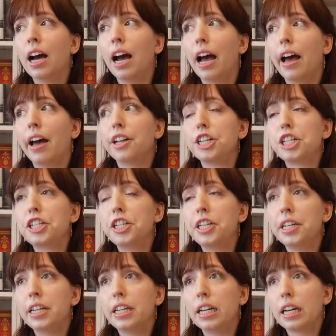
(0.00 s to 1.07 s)
And
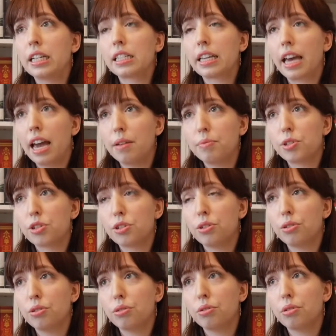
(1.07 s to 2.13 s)
she escapes
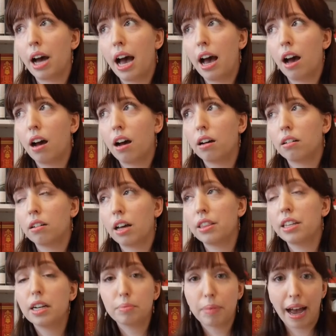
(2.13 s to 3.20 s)
to a
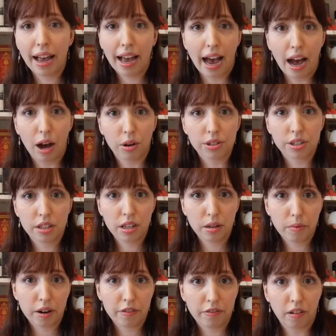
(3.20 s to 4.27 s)
nearby house, a
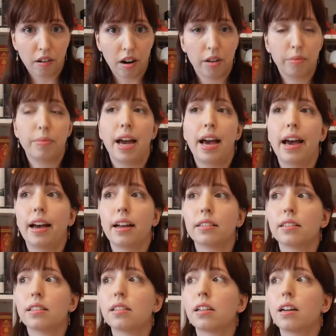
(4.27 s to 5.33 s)
nearby farm,
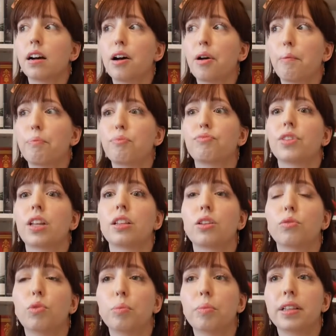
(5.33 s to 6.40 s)
and
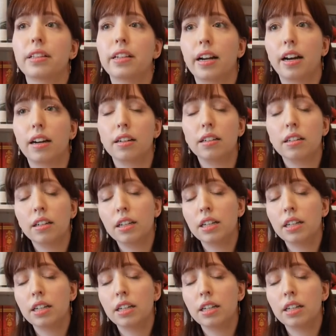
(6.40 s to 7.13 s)
the woman there,